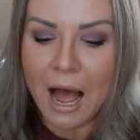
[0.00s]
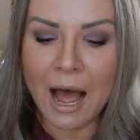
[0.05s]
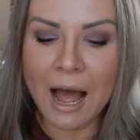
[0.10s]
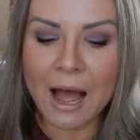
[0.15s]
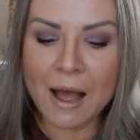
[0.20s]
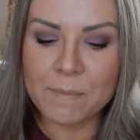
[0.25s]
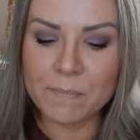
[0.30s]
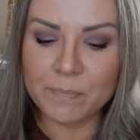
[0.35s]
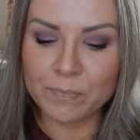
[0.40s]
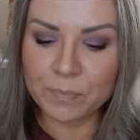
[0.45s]

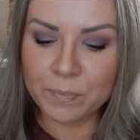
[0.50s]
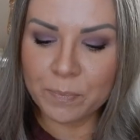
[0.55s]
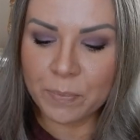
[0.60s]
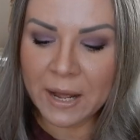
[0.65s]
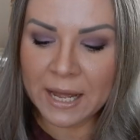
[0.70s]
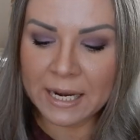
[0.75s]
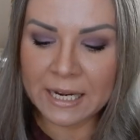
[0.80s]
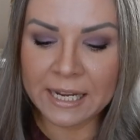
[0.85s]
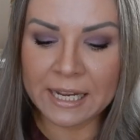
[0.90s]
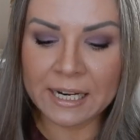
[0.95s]
Um,
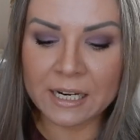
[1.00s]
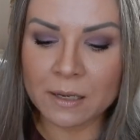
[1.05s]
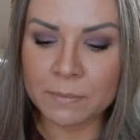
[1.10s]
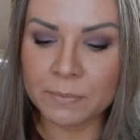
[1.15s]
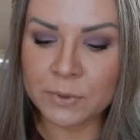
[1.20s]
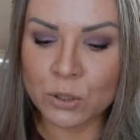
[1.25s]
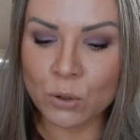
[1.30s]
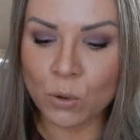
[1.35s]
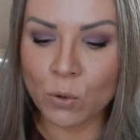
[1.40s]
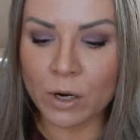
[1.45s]
but it
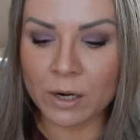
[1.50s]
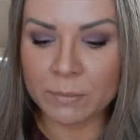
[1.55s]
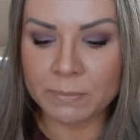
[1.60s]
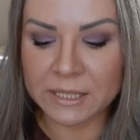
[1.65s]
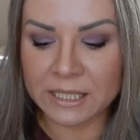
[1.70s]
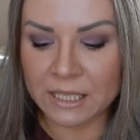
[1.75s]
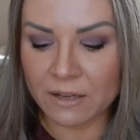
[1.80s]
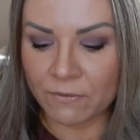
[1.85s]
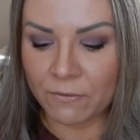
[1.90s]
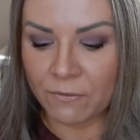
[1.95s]

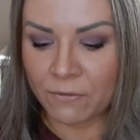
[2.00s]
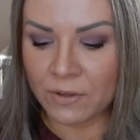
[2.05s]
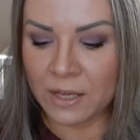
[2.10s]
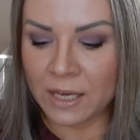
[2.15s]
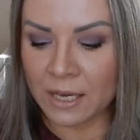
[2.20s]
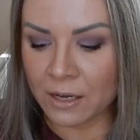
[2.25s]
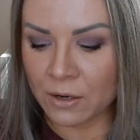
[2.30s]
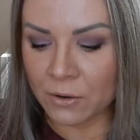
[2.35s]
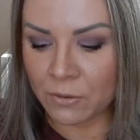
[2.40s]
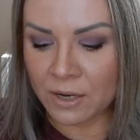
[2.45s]
absorbs
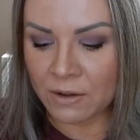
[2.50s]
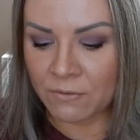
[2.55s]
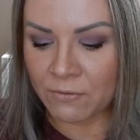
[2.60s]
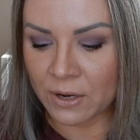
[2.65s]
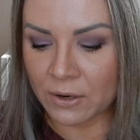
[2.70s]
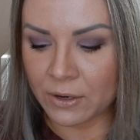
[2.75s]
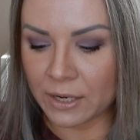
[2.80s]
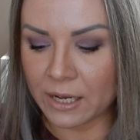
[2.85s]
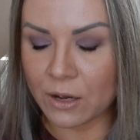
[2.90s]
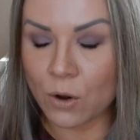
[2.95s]
very,
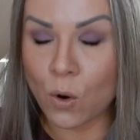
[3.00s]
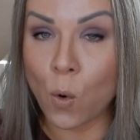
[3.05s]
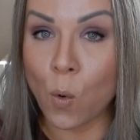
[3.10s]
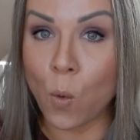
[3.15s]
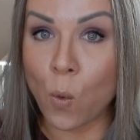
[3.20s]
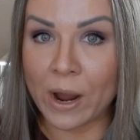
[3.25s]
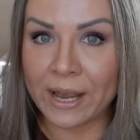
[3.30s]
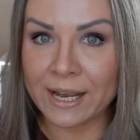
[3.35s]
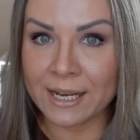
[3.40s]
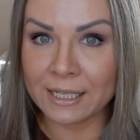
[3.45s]
very
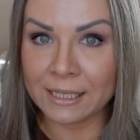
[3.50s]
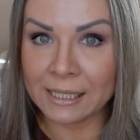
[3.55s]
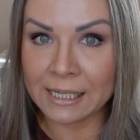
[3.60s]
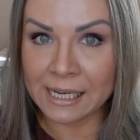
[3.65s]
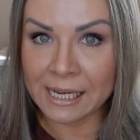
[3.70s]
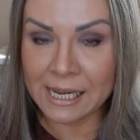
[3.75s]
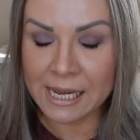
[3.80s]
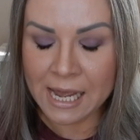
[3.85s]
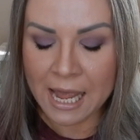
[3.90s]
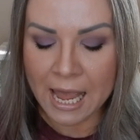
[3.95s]

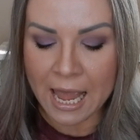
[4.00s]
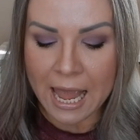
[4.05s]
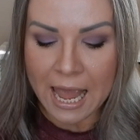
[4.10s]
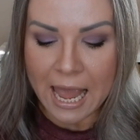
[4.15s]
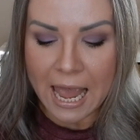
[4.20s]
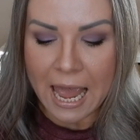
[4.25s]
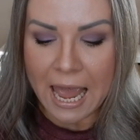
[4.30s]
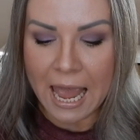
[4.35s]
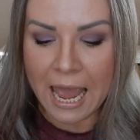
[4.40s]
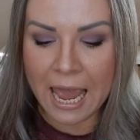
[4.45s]
quickly
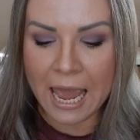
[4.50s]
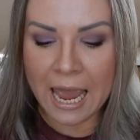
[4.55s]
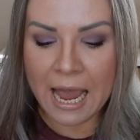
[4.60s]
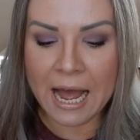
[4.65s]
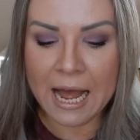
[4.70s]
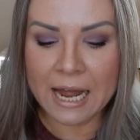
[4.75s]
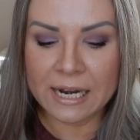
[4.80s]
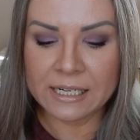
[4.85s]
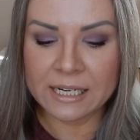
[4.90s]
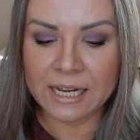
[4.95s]

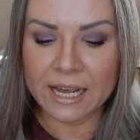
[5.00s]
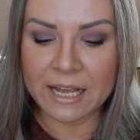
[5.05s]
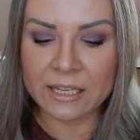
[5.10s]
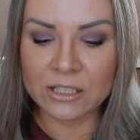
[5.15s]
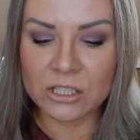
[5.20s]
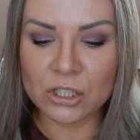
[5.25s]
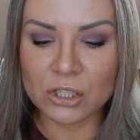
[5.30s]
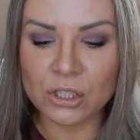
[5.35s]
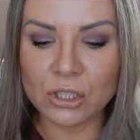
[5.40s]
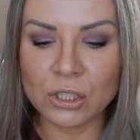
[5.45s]
and
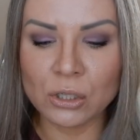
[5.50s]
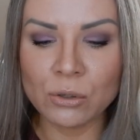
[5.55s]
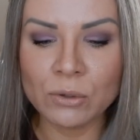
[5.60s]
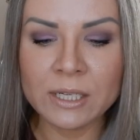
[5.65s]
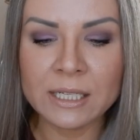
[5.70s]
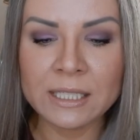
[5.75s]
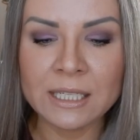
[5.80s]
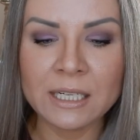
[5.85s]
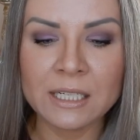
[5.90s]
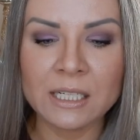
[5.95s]
as
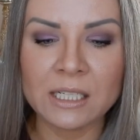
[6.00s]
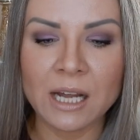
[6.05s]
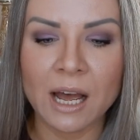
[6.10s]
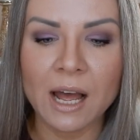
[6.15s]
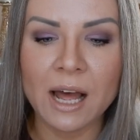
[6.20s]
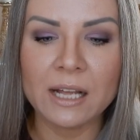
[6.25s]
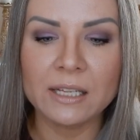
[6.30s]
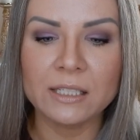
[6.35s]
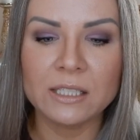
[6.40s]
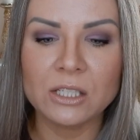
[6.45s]
soon as it
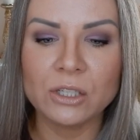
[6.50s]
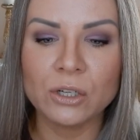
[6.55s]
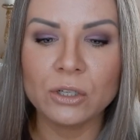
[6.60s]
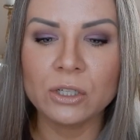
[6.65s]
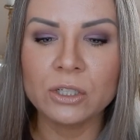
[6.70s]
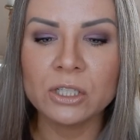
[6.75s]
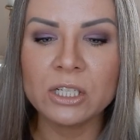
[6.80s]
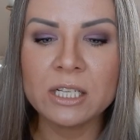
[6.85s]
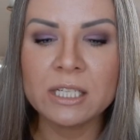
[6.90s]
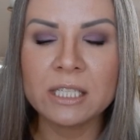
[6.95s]
does,
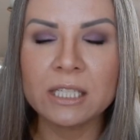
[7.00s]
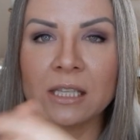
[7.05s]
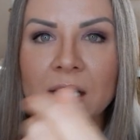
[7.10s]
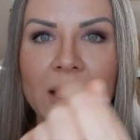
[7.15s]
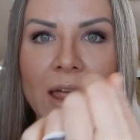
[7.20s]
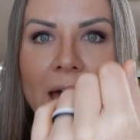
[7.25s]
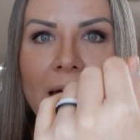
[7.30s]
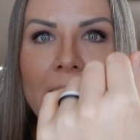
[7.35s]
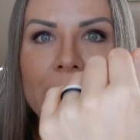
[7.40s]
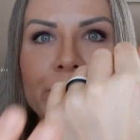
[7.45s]
you're just
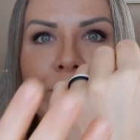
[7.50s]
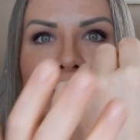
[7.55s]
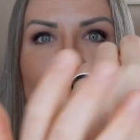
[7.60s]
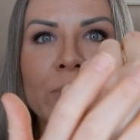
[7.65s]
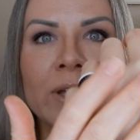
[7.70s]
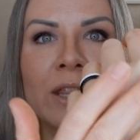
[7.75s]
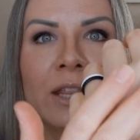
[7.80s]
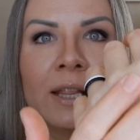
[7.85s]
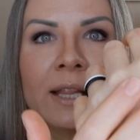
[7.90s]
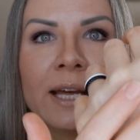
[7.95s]
left
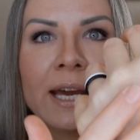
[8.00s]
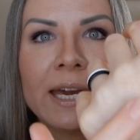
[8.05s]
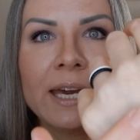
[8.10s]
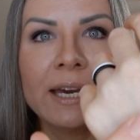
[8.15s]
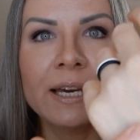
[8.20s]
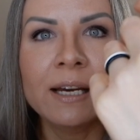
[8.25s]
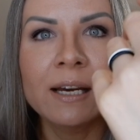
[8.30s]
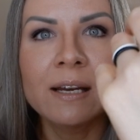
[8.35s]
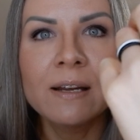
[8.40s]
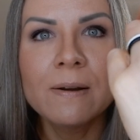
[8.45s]
with
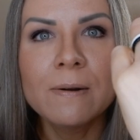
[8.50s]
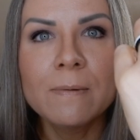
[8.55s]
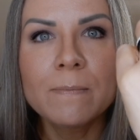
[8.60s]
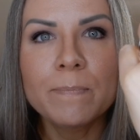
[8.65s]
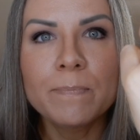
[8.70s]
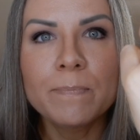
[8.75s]
like